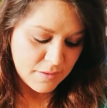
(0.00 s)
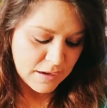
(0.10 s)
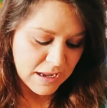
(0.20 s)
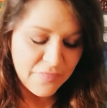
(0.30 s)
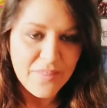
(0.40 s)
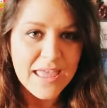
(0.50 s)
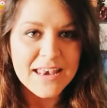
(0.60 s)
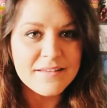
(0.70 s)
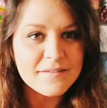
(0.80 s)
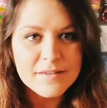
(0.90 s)
and
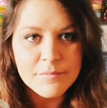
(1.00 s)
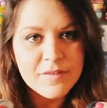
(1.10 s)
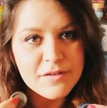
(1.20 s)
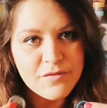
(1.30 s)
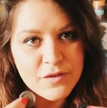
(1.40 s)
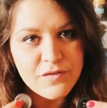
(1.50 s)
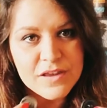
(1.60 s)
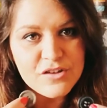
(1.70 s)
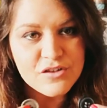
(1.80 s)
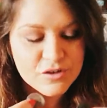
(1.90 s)
then something for the
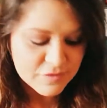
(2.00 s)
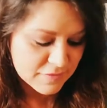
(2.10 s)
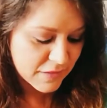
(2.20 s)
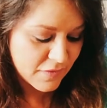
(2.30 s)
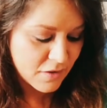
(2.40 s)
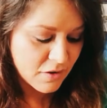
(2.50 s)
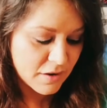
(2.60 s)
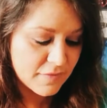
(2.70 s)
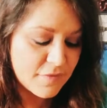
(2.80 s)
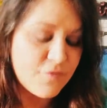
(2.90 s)
features like the
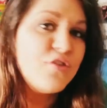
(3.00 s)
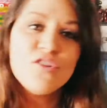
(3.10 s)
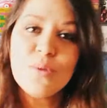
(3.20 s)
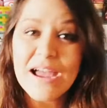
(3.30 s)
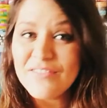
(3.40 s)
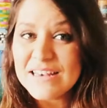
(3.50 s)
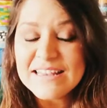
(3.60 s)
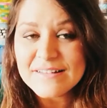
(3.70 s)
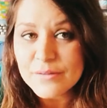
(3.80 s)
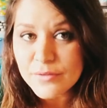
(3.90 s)
eyes. If you do have a
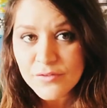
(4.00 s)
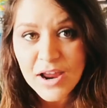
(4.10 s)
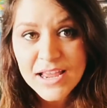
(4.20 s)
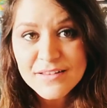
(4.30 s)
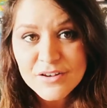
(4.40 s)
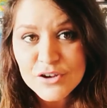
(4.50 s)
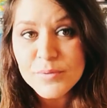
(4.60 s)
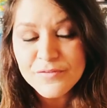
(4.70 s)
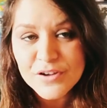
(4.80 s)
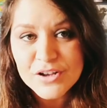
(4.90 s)
needle and thread and you
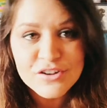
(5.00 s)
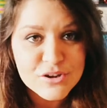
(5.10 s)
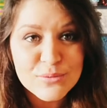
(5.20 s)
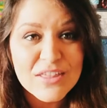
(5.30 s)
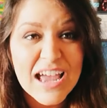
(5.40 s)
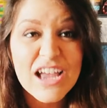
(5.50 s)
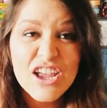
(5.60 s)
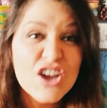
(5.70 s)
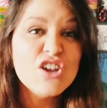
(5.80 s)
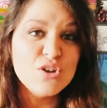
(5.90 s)
prefer to use that,
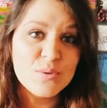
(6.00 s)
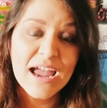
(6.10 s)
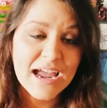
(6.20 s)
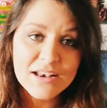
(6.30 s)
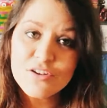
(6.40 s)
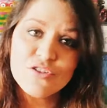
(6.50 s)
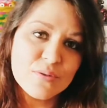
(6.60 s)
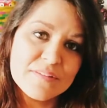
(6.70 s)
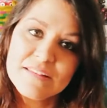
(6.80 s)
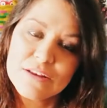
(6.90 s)
you can, because
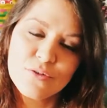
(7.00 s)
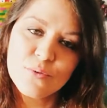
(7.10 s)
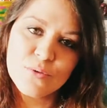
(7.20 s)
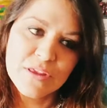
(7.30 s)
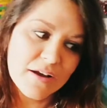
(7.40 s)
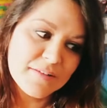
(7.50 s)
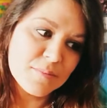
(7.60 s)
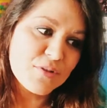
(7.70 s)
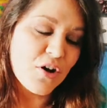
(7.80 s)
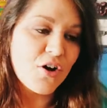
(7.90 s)
you can stitch all the
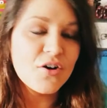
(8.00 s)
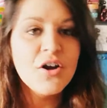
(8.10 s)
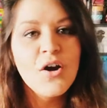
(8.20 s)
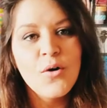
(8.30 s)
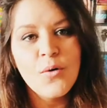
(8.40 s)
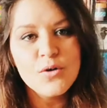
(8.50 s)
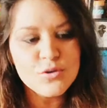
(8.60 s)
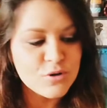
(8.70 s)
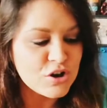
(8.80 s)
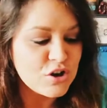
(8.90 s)
items on, or you
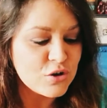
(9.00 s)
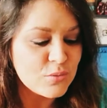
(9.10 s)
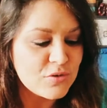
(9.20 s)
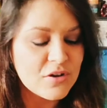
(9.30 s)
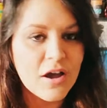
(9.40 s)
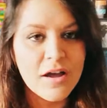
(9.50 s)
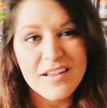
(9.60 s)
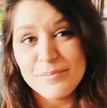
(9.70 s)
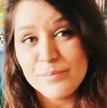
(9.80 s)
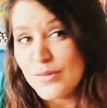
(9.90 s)
can use a
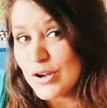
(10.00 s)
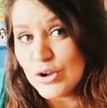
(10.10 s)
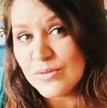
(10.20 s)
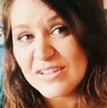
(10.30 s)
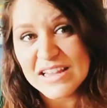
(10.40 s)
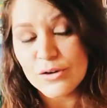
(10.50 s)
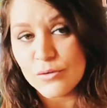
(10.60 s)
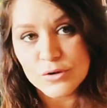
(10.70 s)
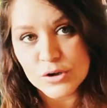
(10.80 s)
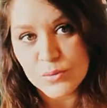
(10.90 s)
glue stick or
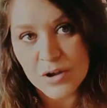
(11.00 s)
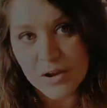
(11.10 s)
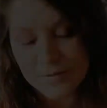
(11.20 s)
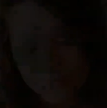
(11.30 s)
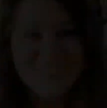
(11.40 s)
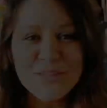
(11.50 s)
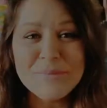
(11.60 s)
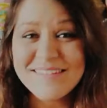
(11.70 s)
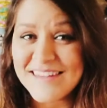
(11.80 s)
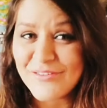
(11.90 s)
glue. So the
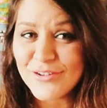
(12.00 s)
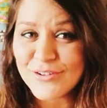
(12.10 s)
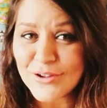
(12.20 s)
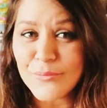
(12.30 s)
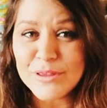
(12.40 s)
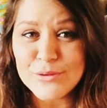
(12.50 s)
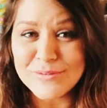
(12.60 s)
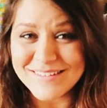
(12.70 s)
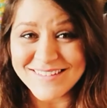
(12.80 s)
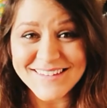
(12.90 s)
materials I'll be
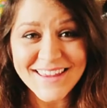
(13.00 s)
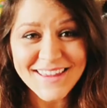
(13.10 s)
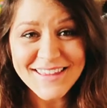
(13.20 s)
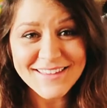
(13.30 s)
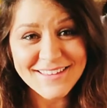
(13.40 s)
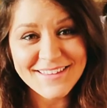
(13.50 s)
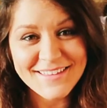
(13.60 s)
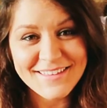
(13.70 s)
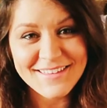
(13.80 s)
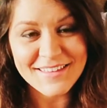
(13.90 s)
using today
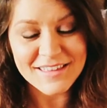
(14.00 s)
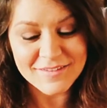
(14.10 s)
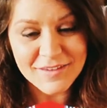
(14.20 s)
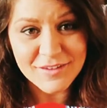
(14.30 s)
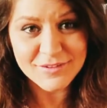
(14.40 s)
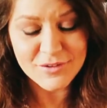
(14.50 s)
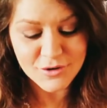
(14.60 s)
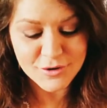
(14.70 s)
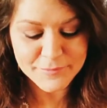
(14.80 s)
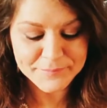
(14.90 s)
is a
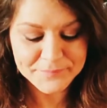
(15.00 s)
sock,